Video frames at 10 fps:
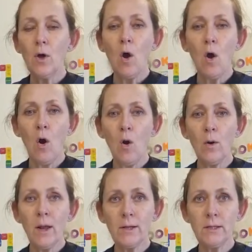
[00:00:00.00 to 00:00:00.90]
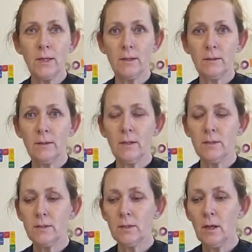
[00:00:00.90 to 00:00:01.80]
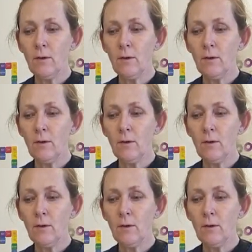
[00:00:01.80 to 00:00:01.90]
The whole idea is,